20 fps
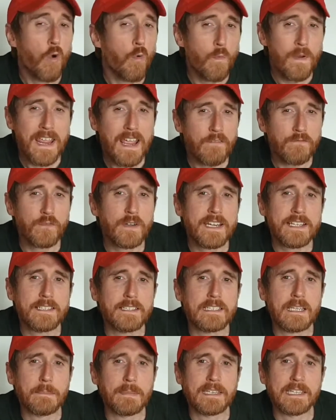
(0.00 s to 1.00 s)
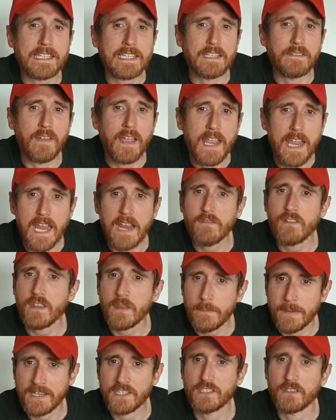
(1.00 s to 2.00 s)
we have reason to believe, here at
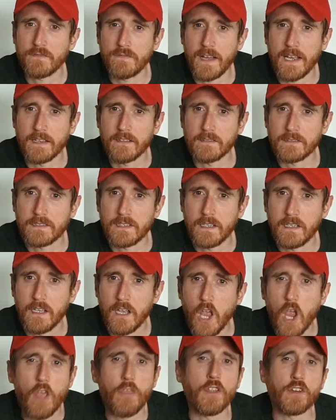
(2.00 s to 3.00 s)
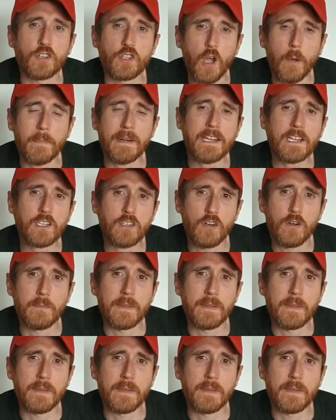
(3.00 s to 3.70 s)
the Badger Files, that Dominic